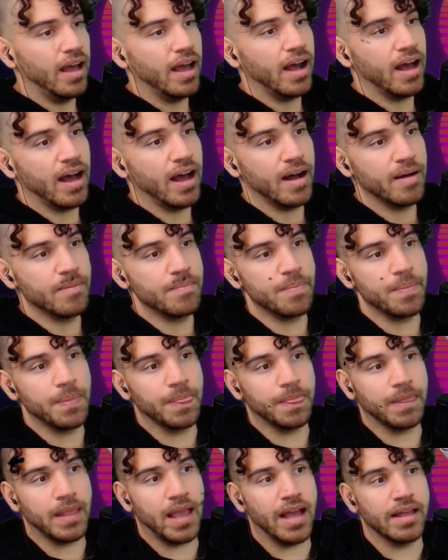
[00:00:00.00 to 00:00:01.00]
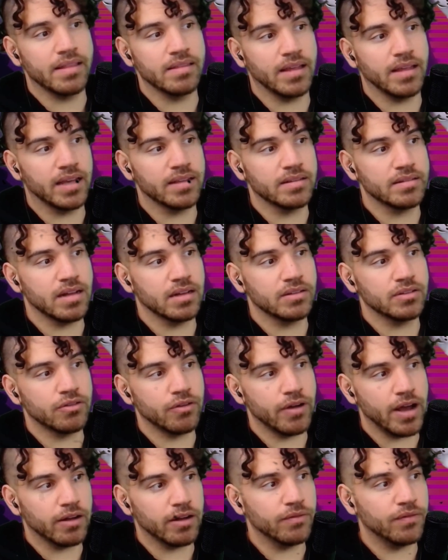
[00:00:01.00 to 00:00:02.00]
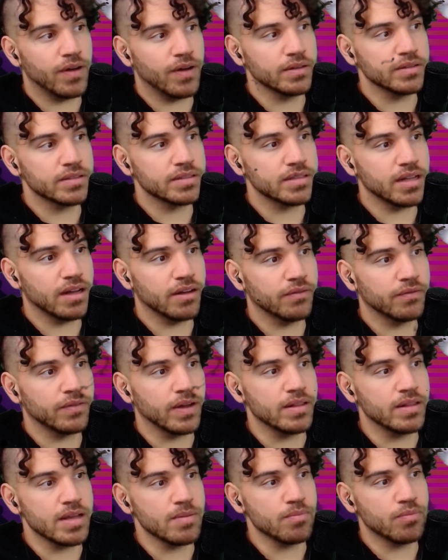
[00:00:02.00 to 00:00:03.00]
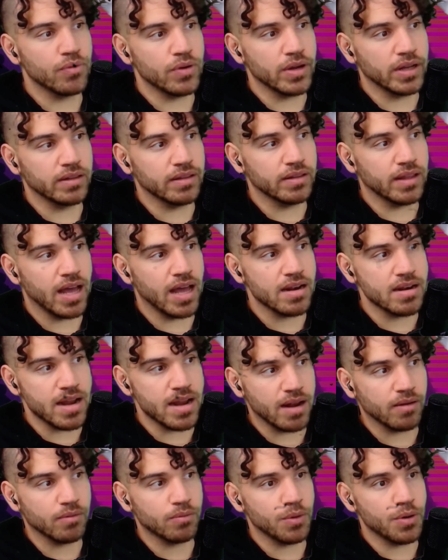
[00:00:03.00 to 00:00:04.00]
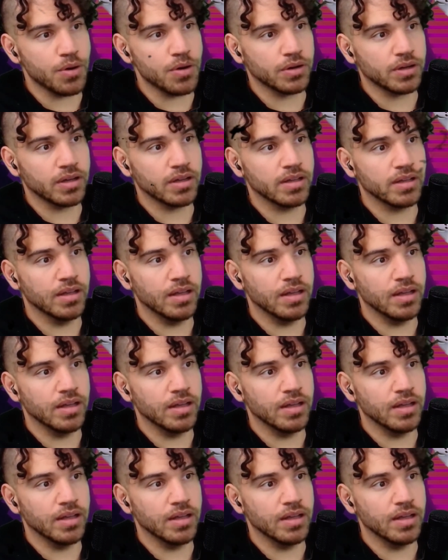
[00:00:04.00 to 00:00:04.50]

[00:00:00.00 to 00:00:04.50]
and they start to crowdfund stuff and then bring that network